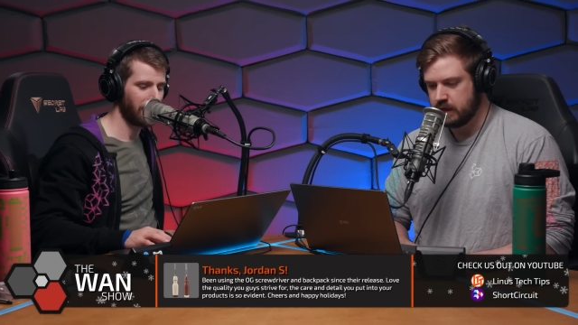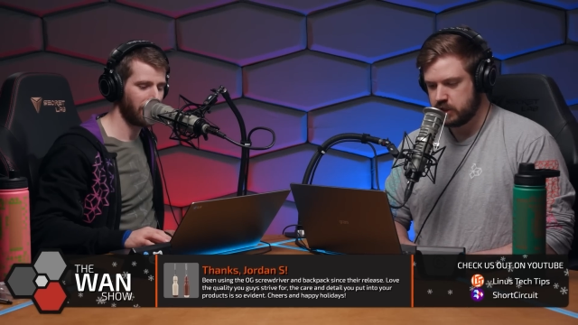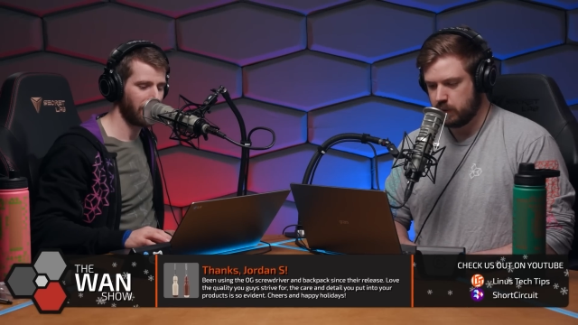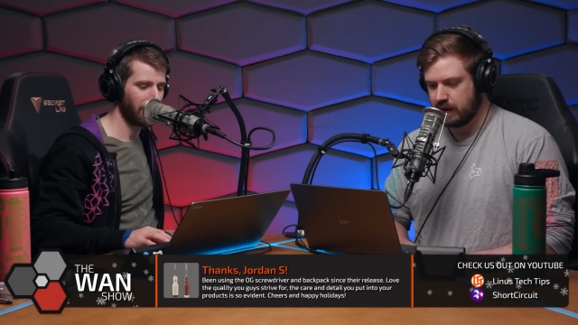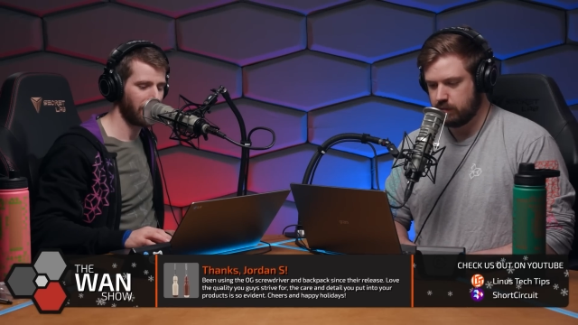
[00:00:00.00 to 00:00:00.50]

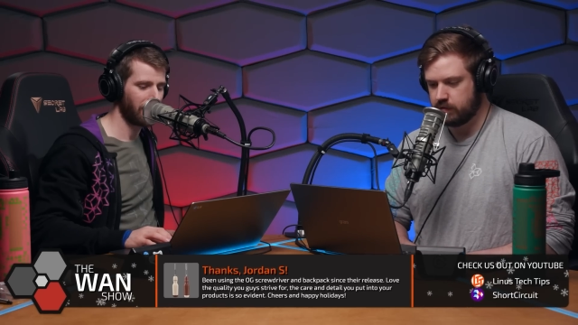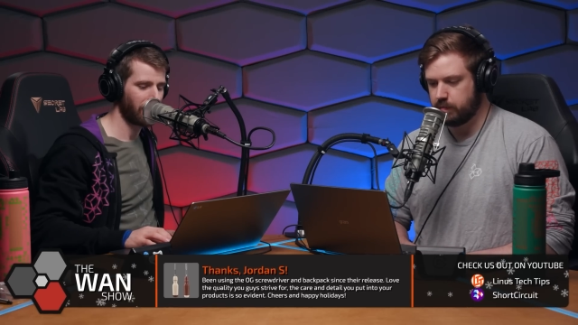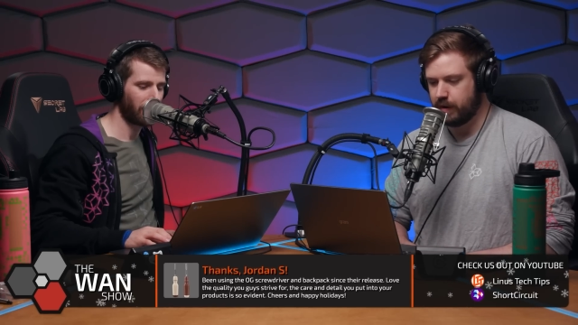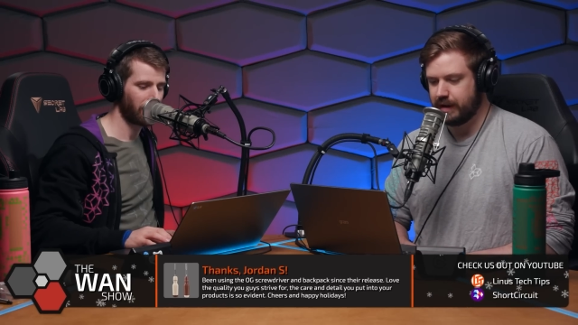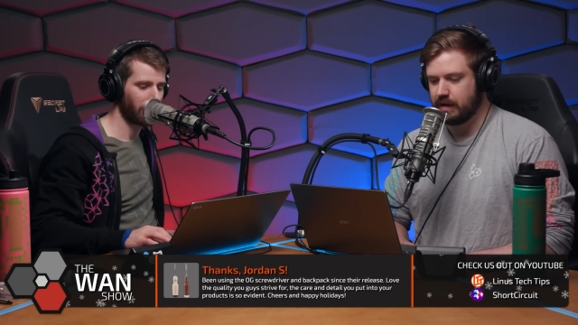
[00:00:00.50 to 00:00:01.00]
Speaker 1: showing it
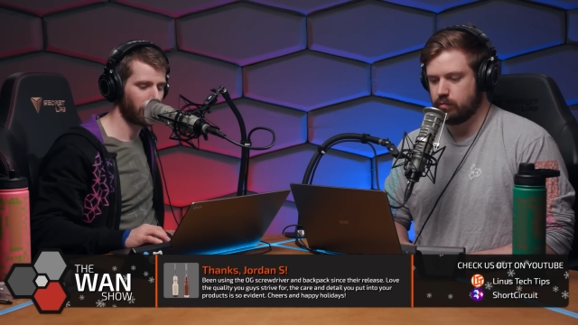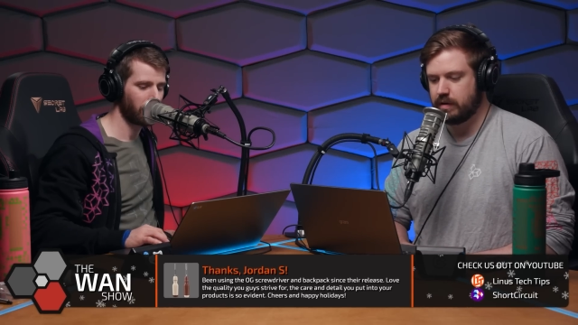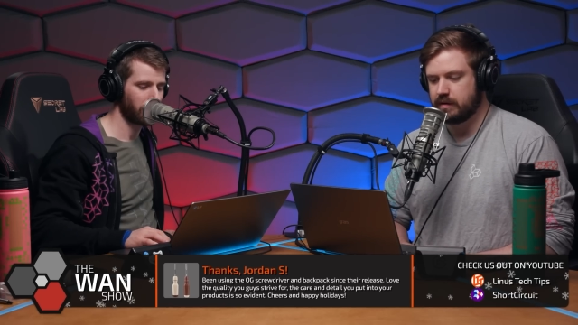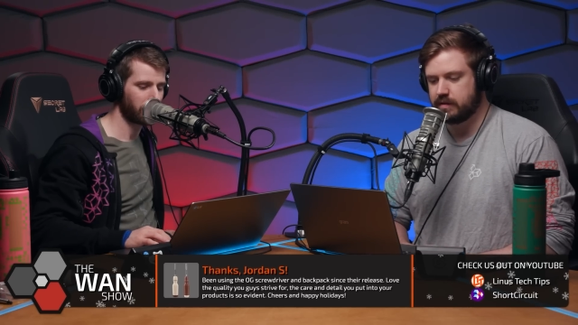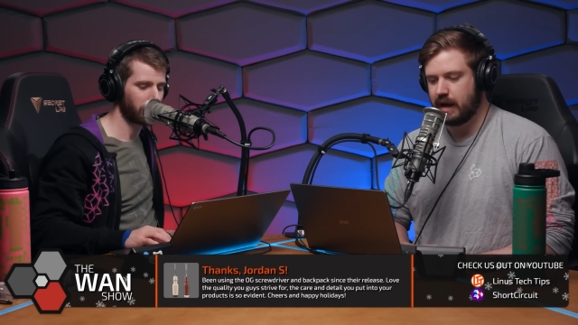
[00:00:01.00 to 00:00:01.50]
responding in
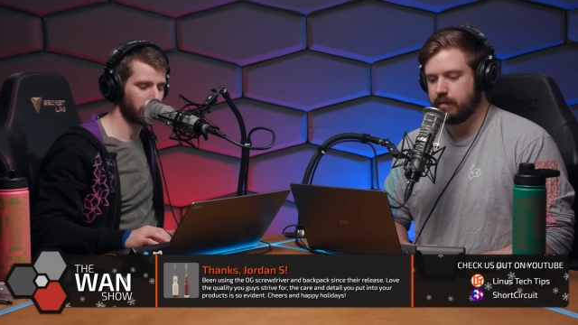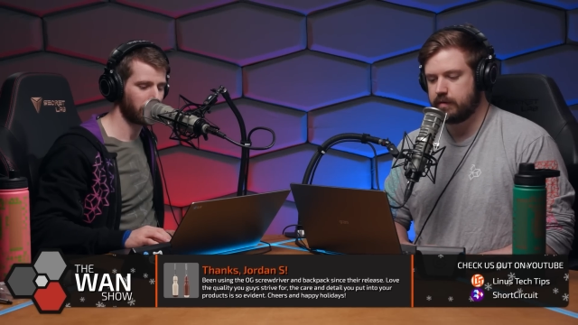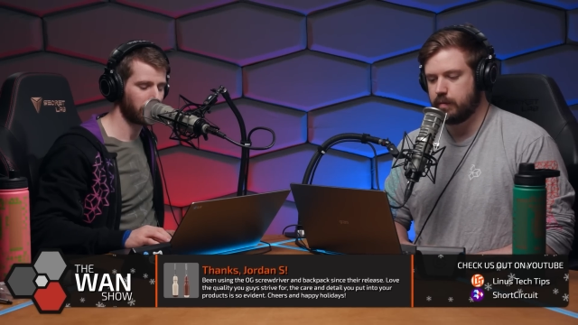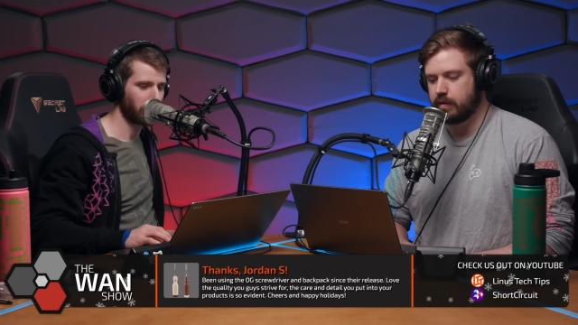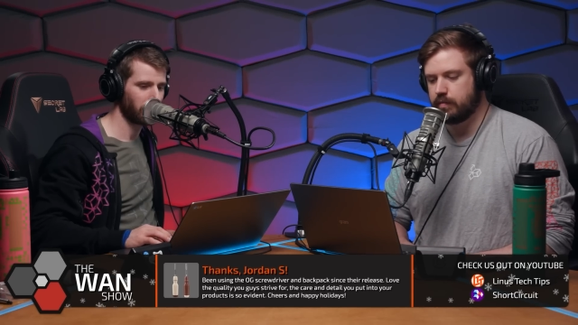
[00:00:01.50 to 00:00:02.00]
real time to
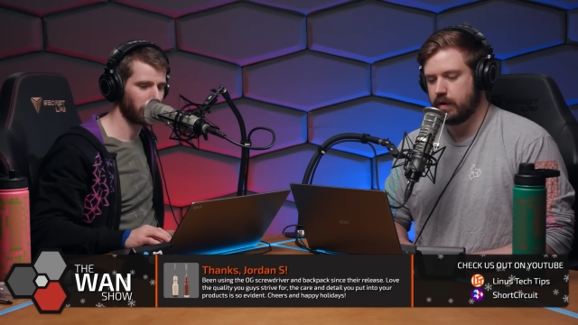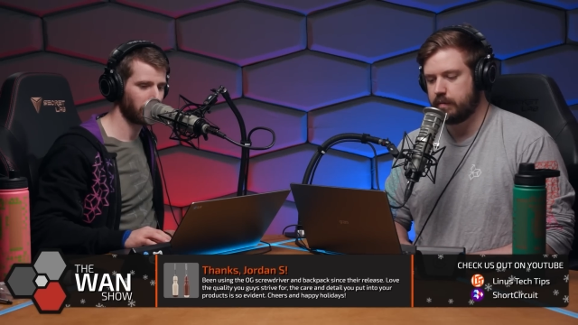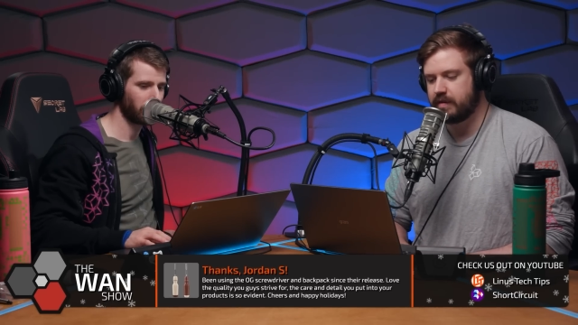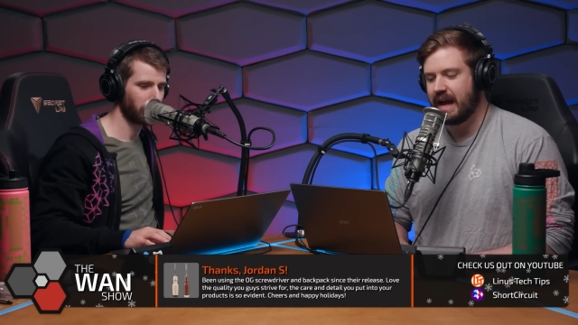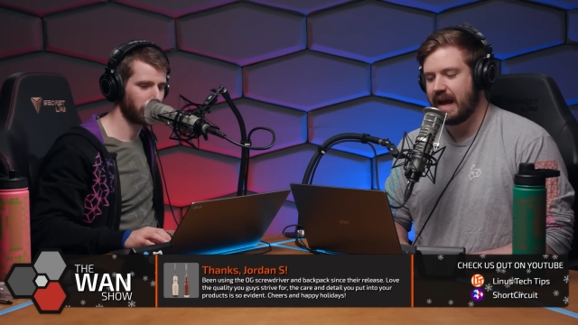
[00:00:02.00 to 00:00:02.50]
spoken
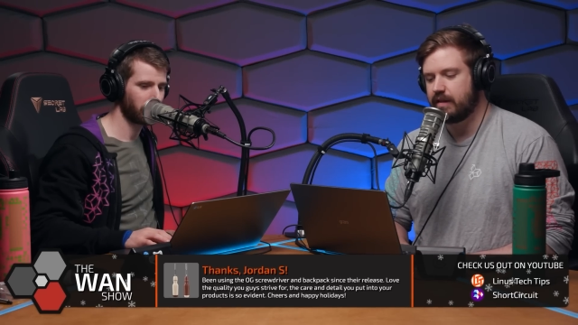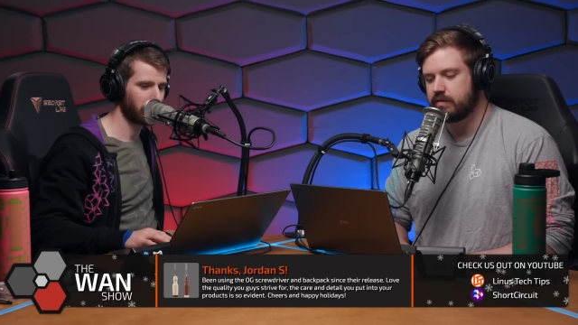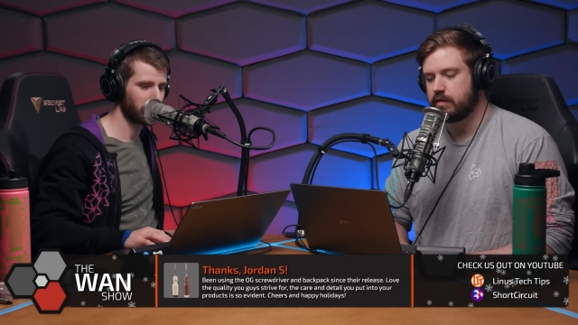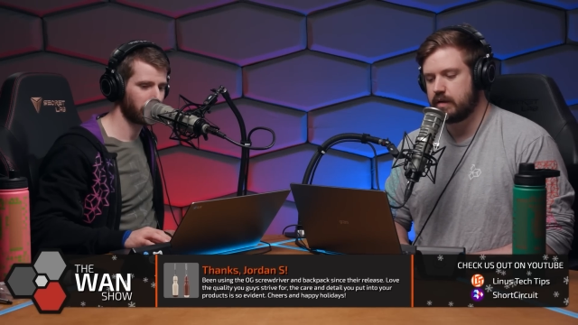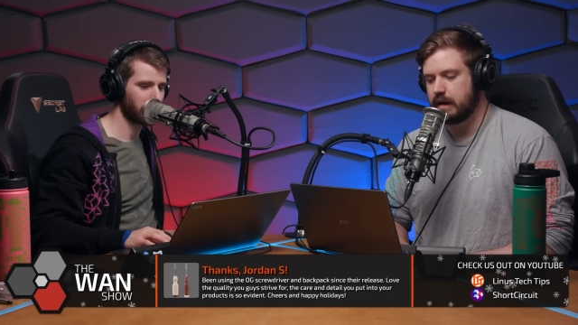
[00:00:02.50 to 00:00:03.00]
prompts, has
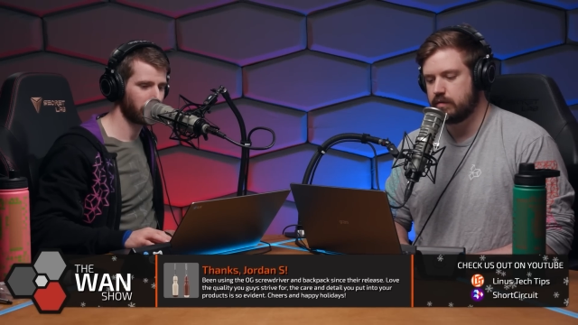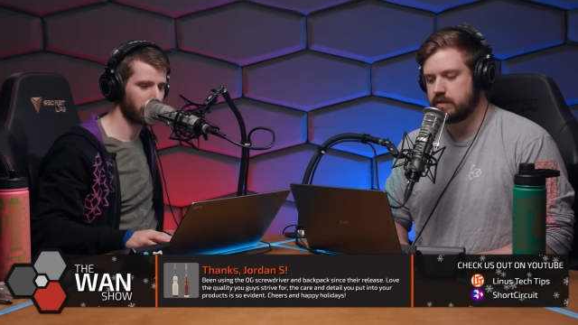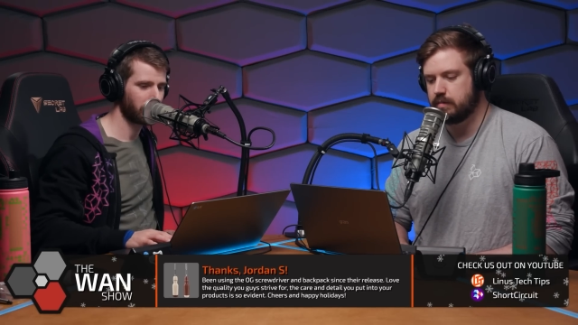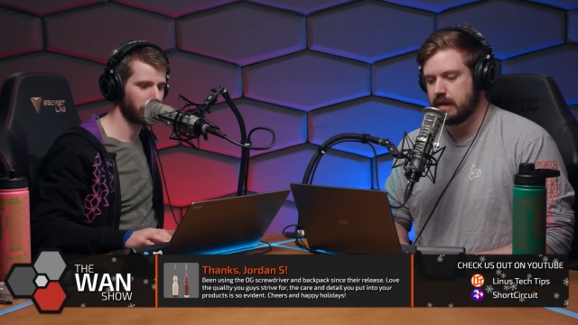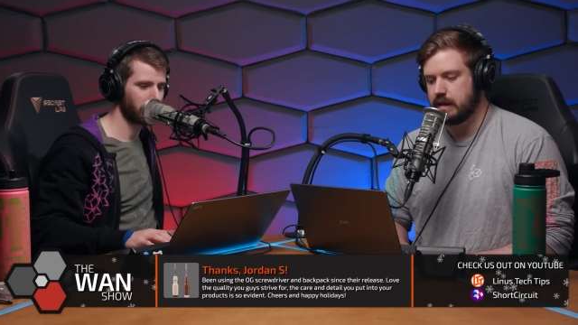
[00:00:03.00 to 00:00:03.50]
turned out
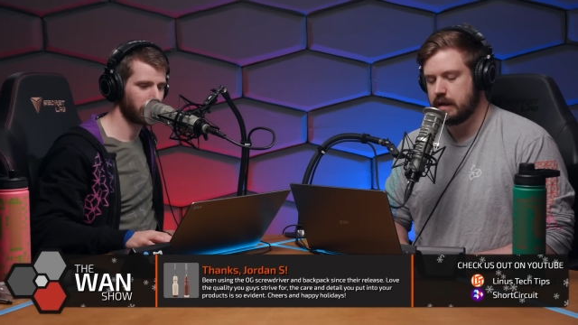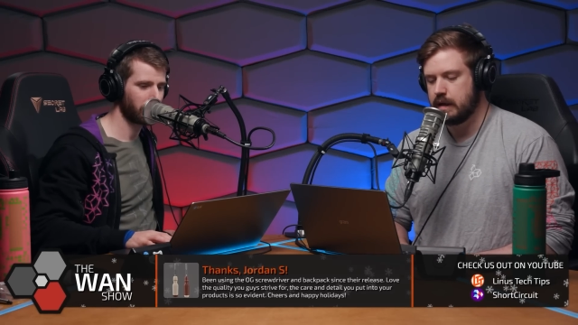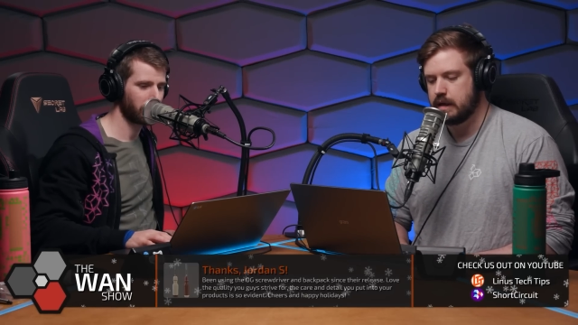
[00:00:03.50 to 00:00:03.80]
to be